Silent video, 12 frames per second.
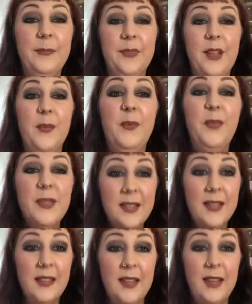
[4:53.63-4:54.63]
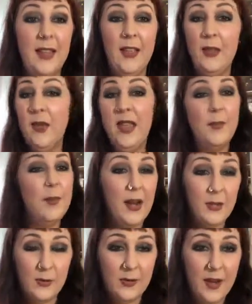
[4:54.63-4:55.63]
physically. Like, you can't
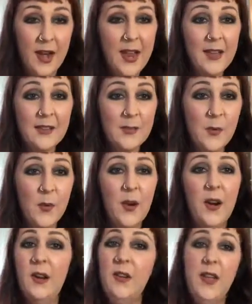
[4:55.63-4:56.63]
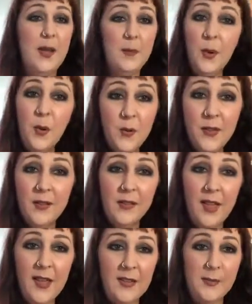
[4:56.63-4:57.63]
press with your hands more, you can't pull with your
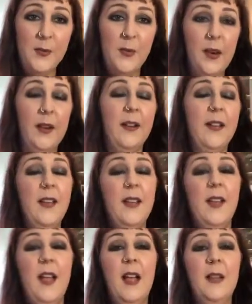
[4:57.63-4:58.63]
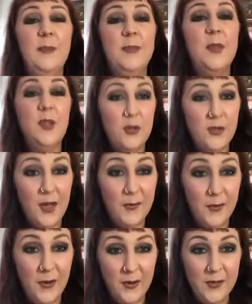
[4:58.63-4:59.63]
legs more to do that
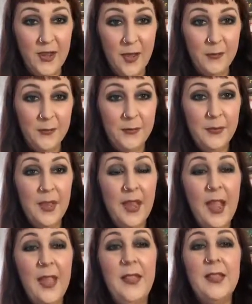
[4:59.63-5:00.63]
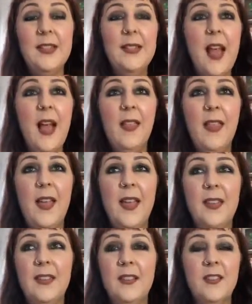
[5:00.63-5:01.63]
for yourself. And that's not
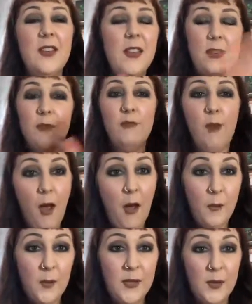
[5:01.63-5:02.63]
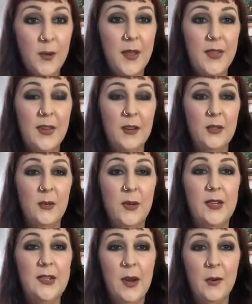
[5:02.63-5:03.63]
like, there's nothing wrong with the way that you're
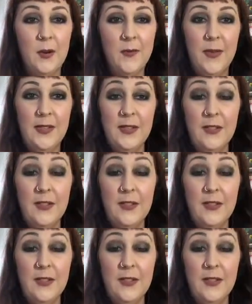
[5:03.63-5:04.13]
doing downward facing